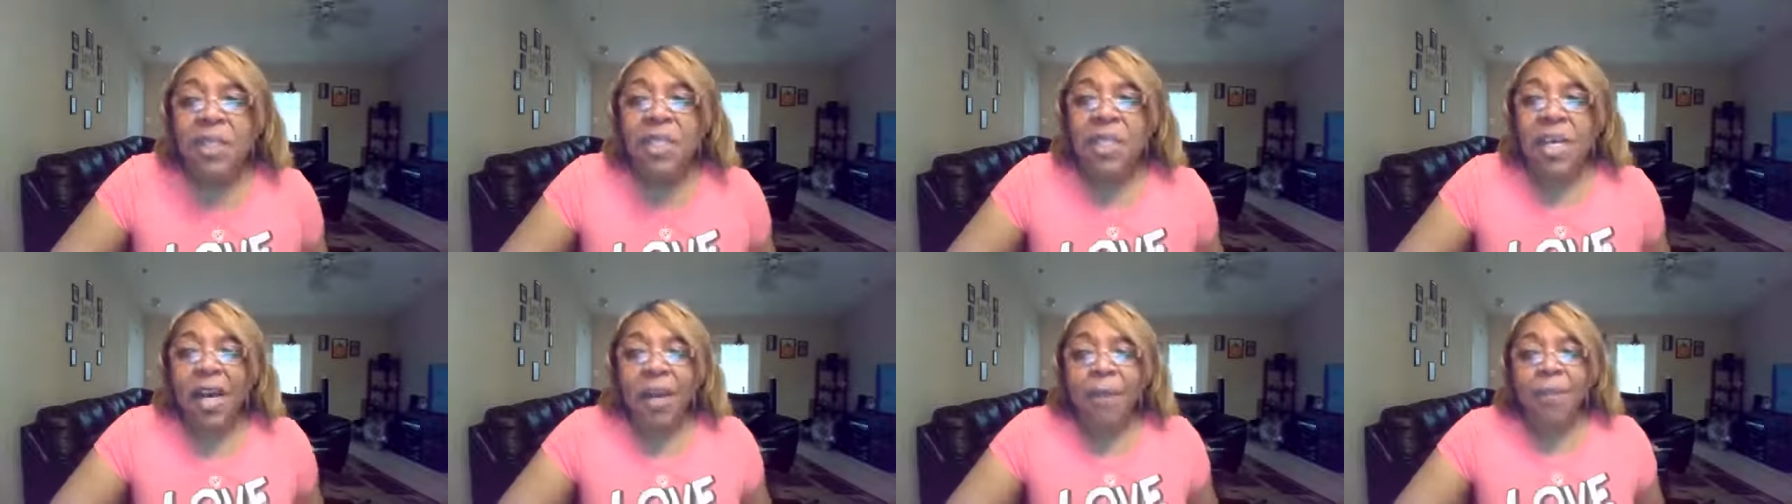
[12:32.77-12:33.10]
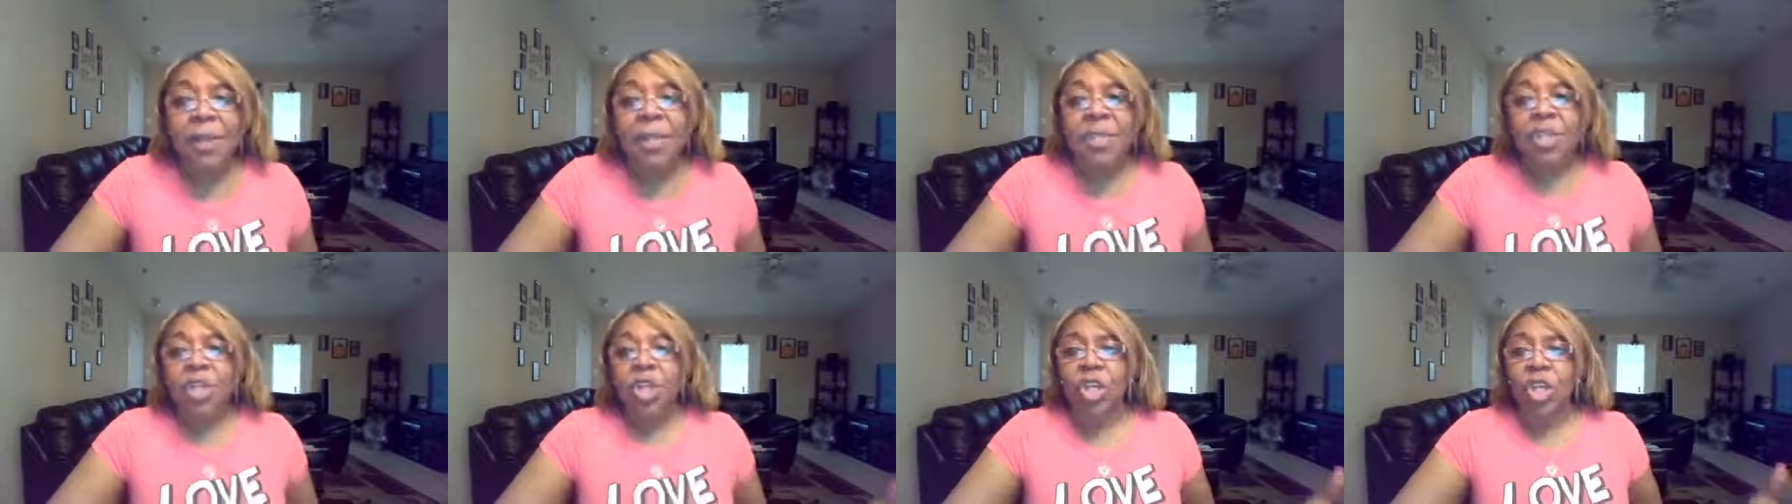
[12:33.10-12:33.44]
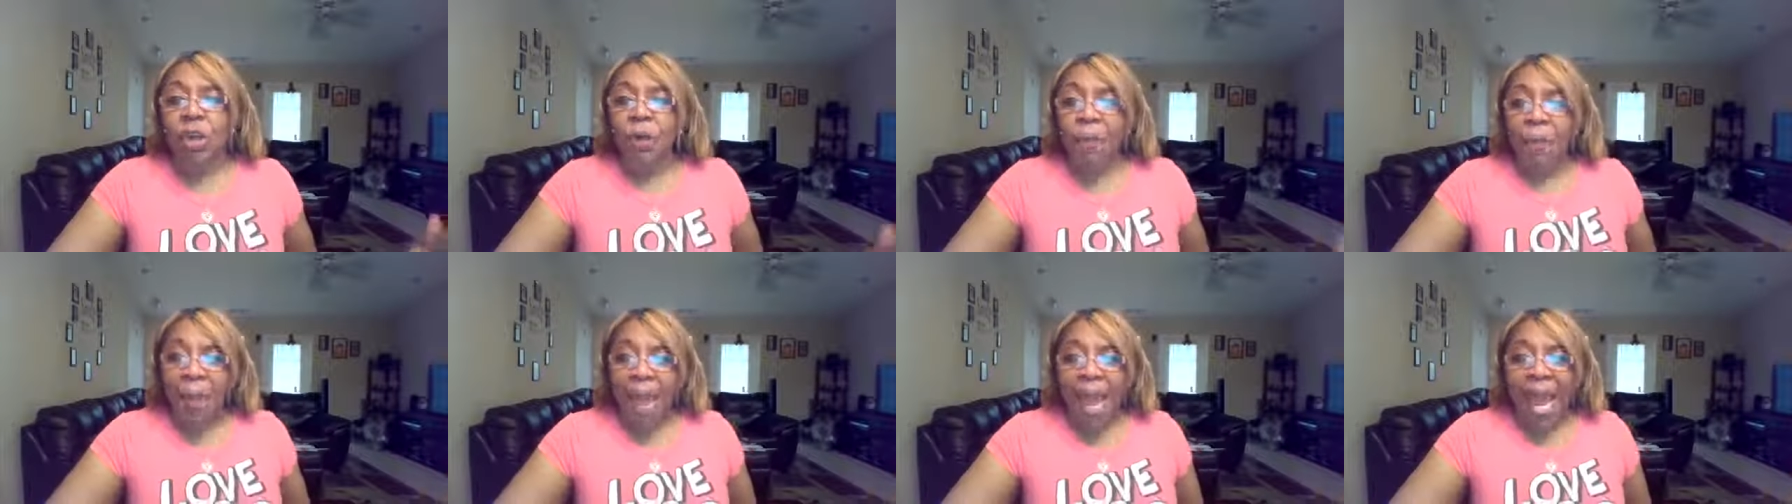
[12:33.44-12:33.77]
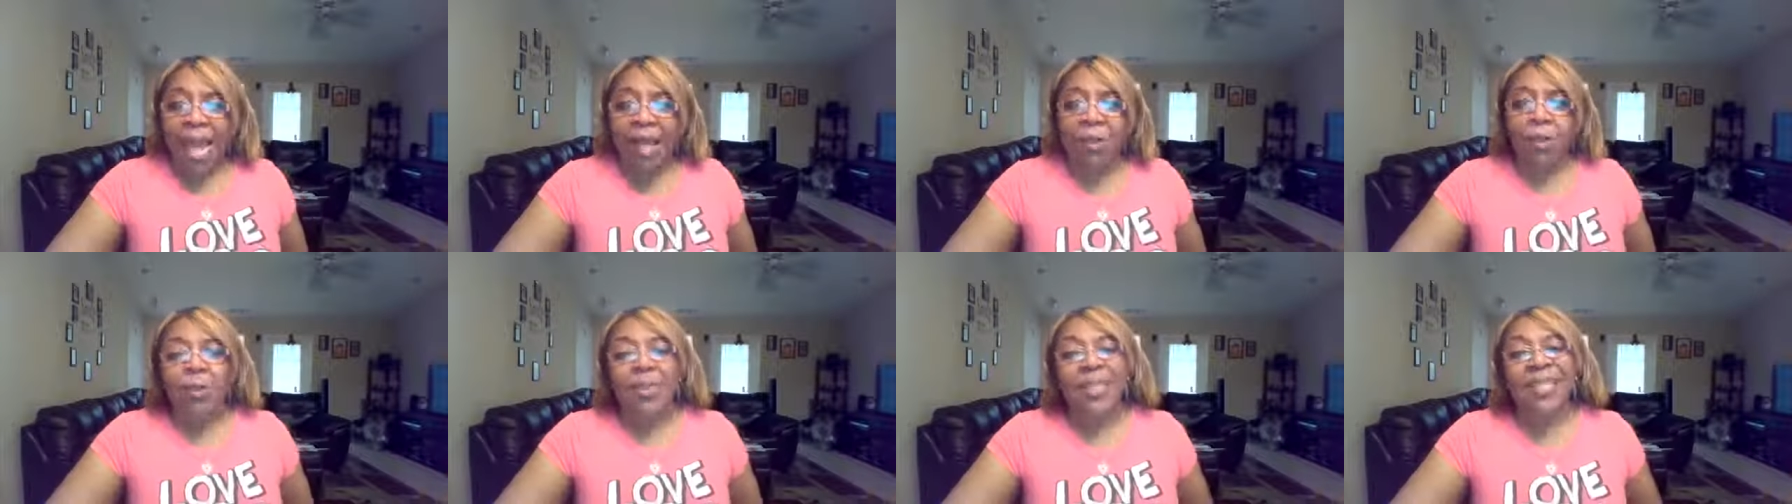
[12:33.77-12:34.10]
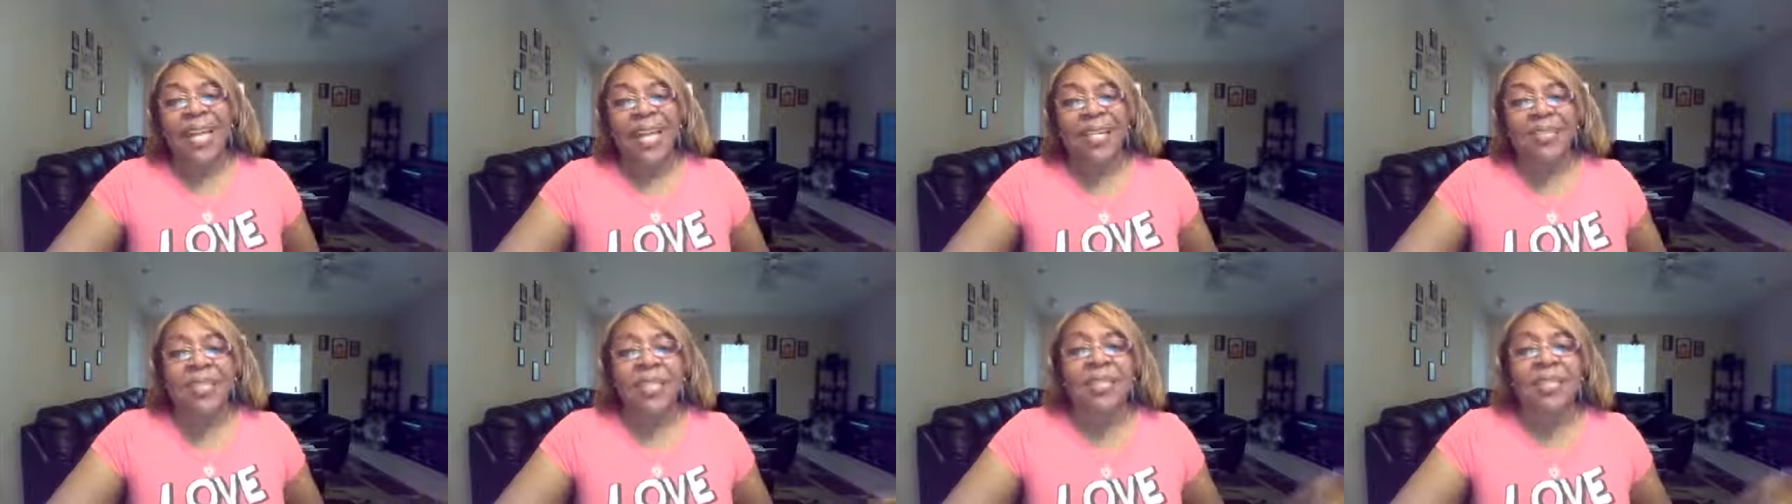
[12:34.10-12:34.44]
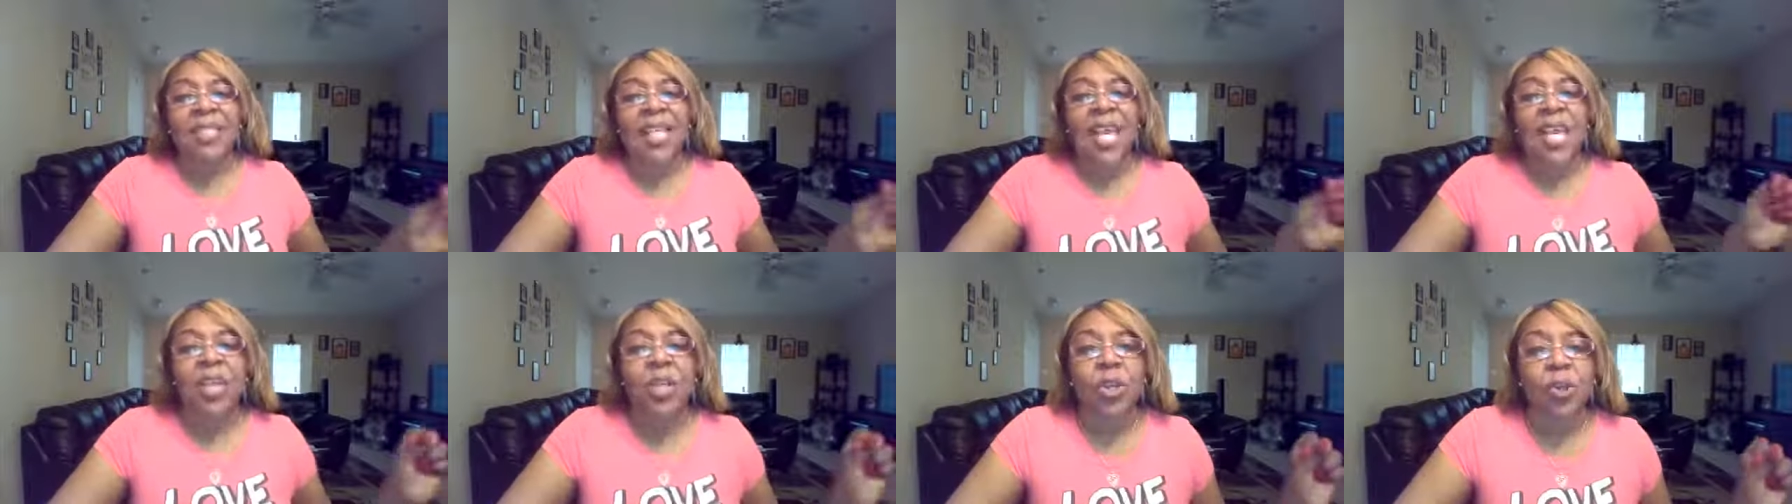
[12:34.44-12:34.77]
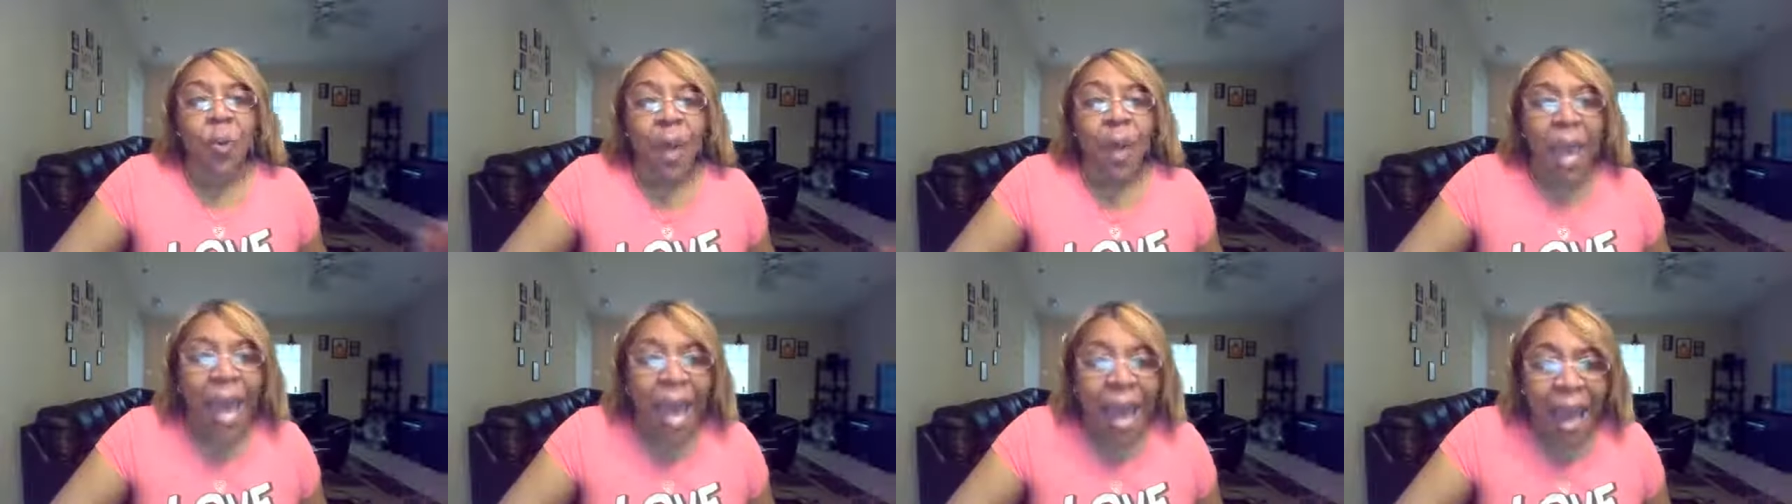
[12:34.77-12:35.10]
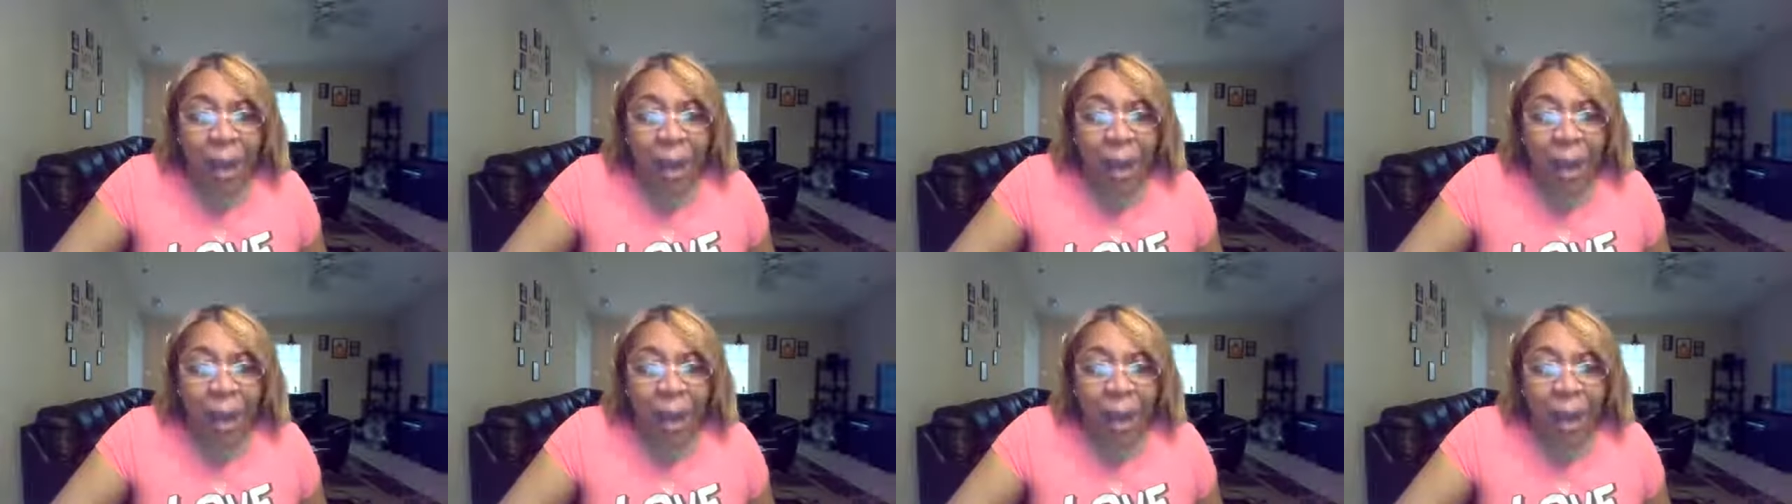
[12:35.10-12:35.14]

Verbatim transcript: to come into your path was not to take you